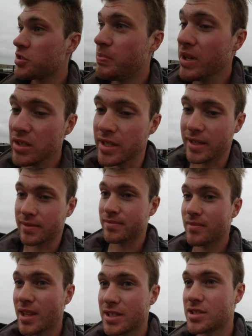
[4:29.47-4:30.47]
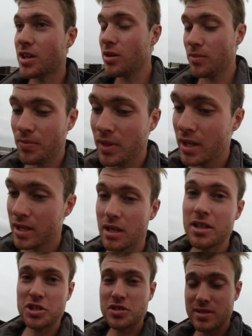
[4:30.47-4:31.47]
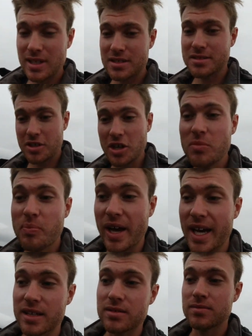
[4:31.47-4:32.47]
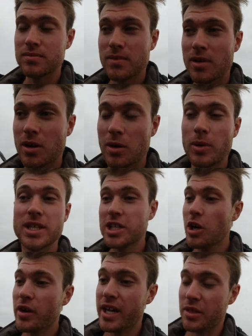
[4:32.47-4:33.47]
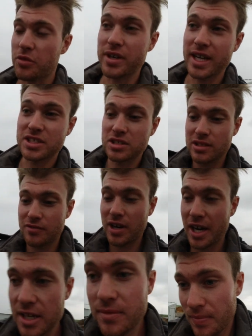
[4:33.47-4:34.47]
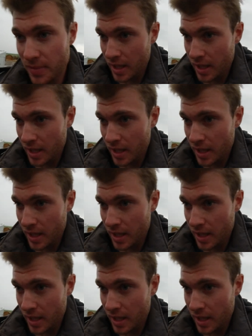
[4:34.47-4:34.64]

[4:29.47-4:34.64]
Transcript: this building, and so you know this this is a good pen when you don't get three inches of rain.